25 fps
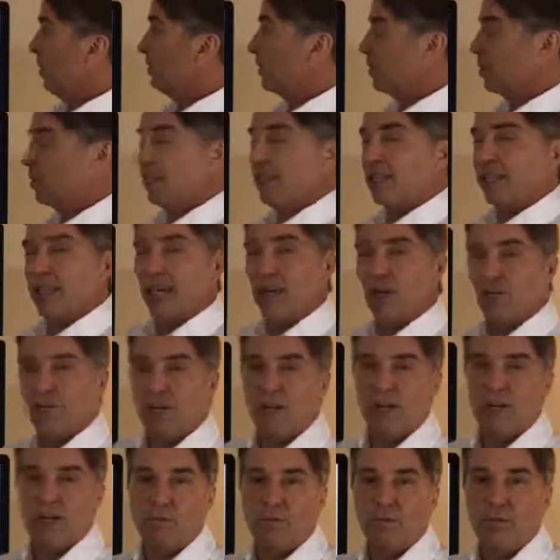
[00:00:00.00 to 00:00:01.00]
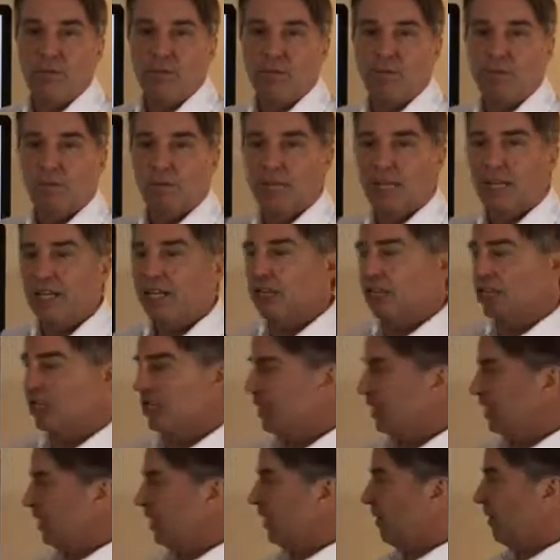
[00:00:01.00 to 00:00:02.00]
So that they are run on renewable
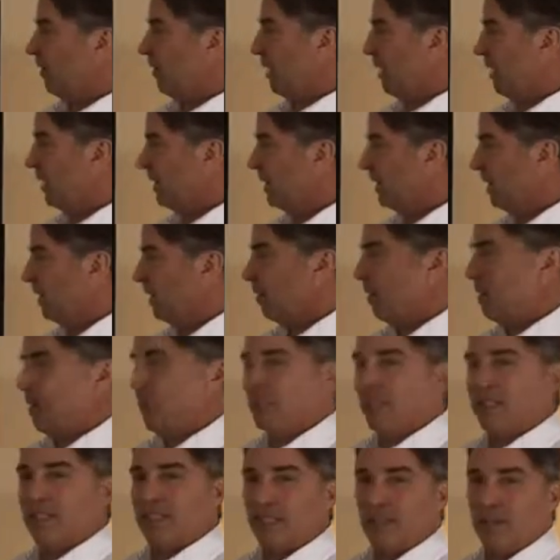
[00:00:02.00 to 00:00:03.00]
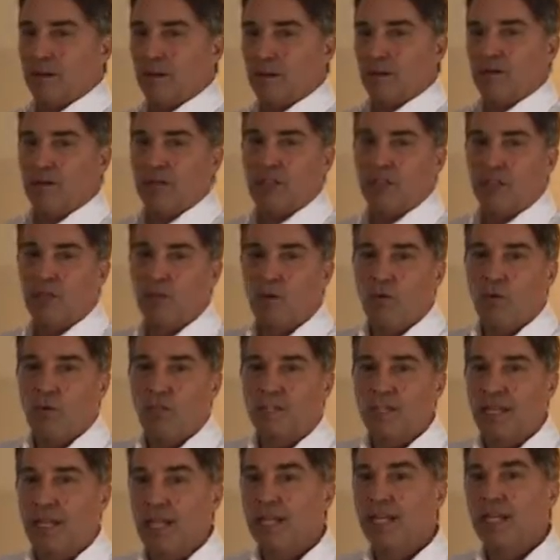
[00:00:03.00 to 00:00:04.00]
energy, and they're making these commitments and they're moving
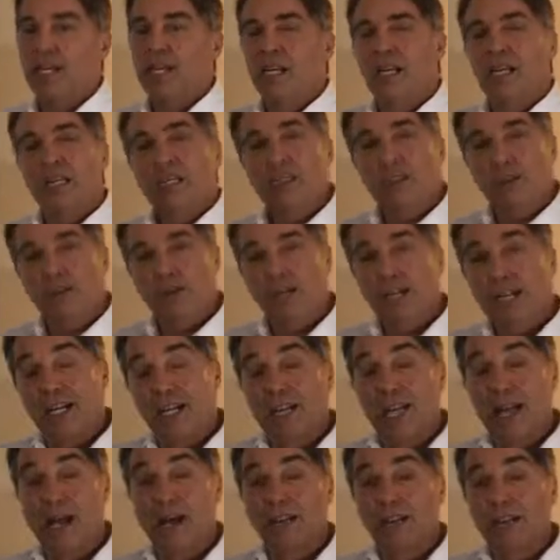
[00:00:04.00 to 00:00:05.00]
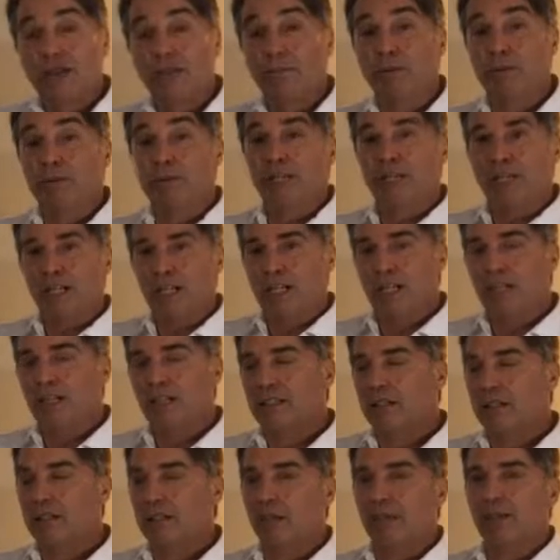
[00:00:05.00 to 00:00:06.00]
towards that. So the cloud computing
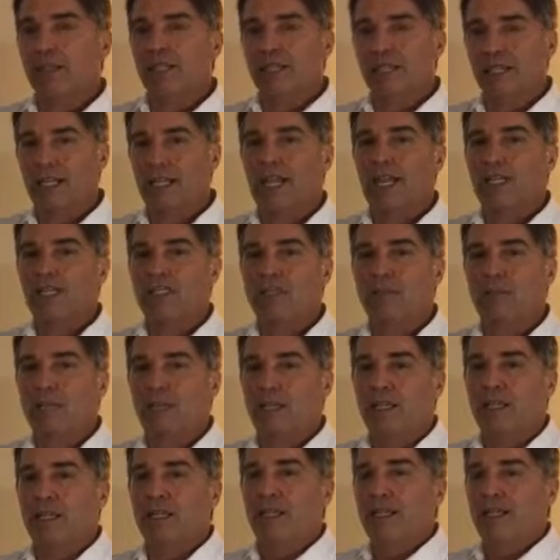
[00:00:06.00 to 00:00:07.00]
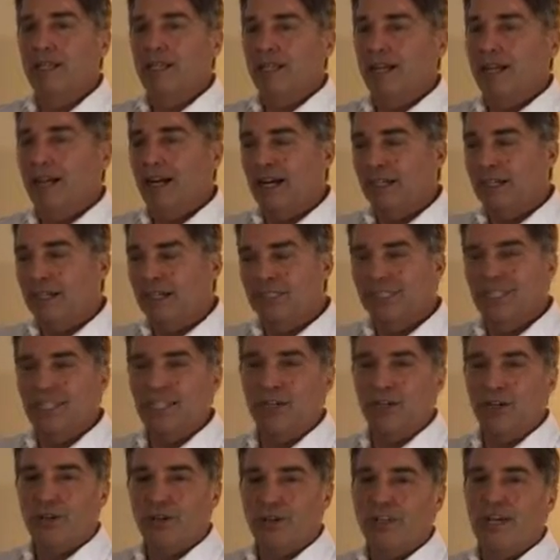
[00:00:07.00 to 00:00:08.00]
can actually be
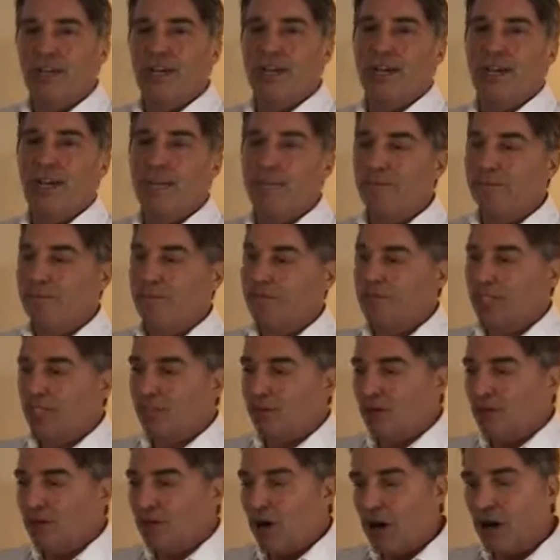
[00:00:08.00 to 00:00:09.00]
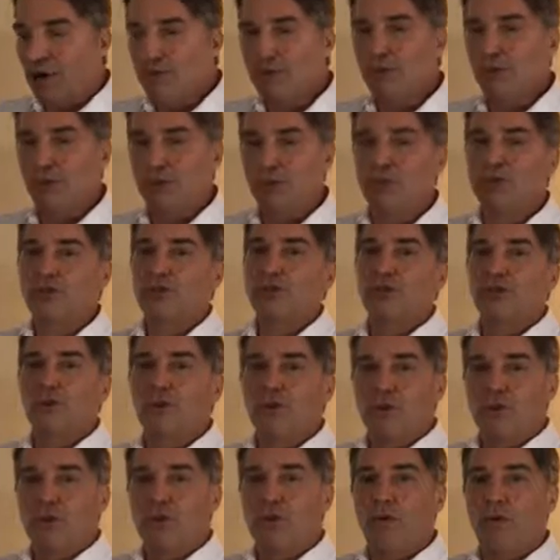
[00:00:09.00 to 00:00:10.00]
considered carbon
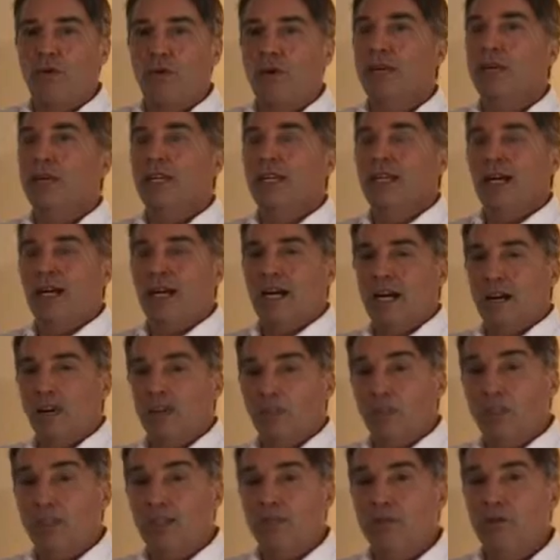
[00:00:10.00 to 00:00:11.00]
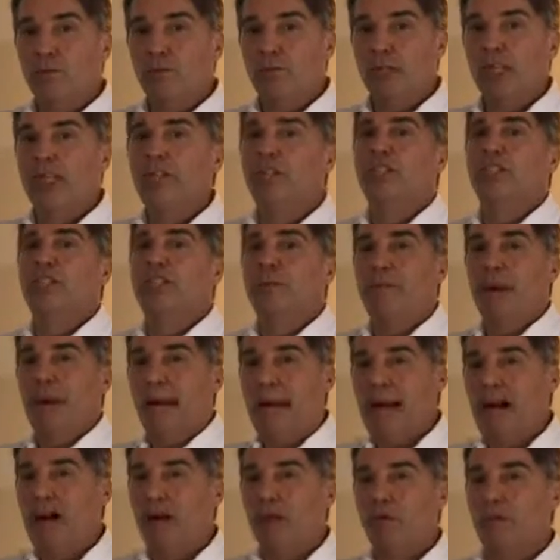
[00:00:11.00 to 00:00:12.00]
neutral or renewable energy
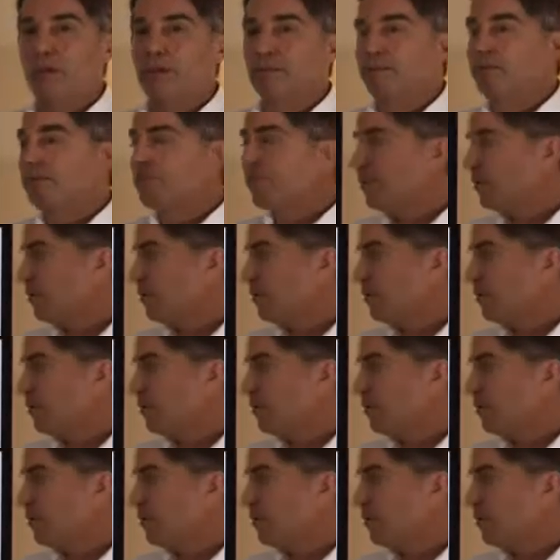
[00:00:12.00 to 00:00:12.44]
powered.